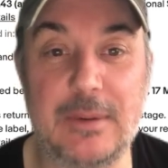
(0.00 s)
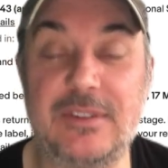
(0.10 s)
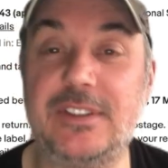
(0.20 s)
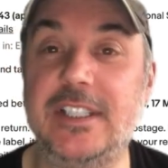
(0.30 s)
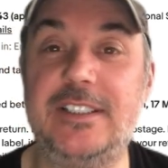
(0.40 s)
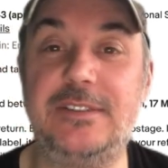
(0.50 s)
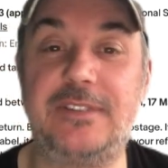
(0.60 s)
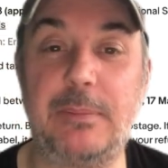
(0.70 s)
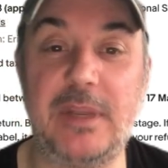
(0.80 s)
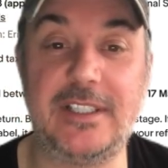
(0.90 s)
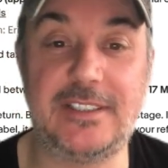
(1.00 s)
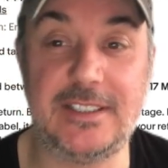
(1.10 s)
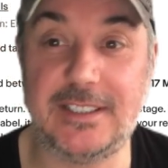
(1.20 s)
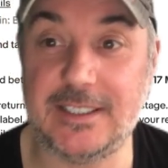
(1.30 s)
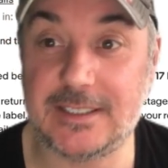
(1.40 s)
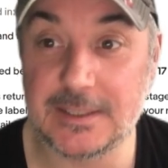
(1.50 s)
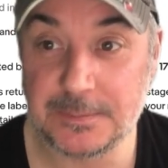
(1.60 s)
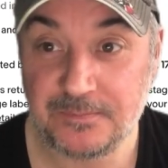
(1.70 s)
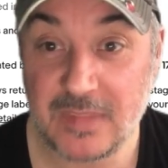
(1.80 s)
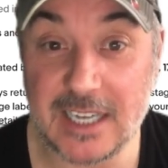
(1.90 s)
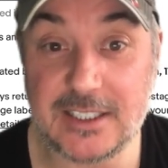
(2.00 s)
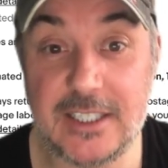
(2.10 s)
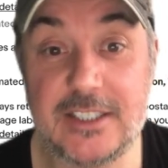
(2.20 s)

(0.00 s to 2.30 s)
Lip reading: I think this is fabulous. This is actually